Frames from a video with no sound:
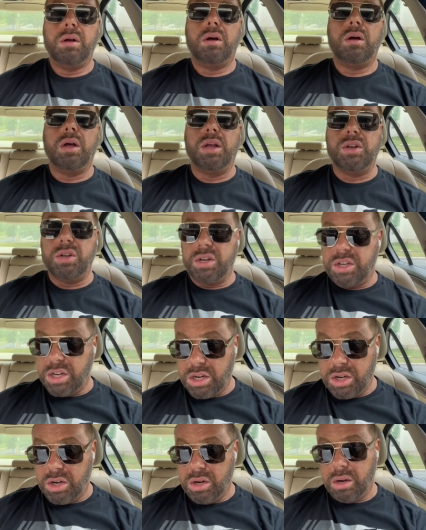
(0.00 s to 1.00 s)
and you
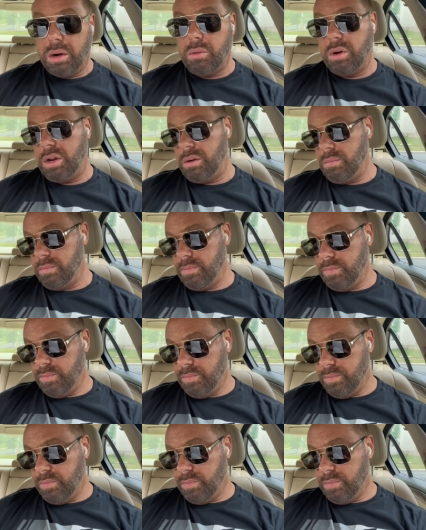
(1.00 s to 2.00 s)
didn't know it
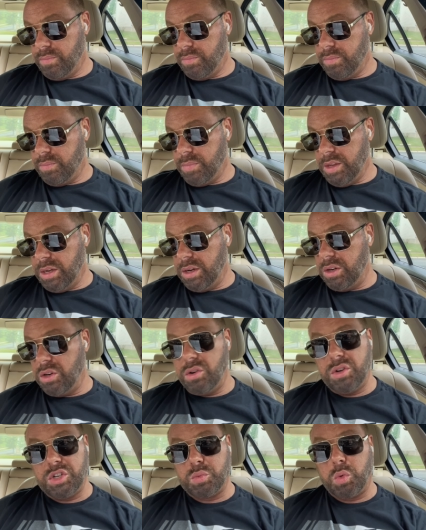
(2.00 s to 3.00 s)
and
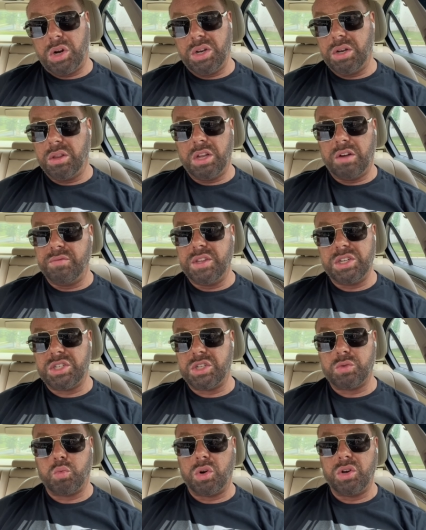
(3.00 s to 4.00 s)
you just wanted to love. This
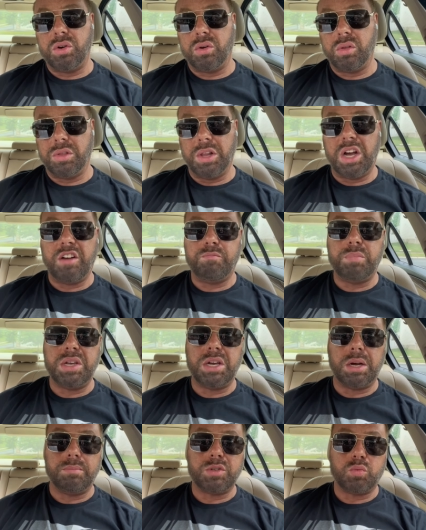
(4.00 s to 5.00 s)
is where your love
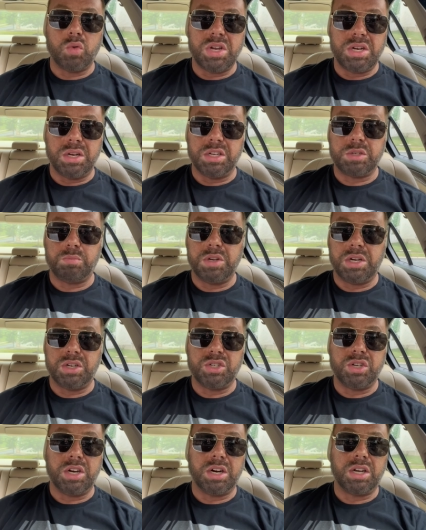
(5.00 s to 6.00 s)
becomes weakness because you got to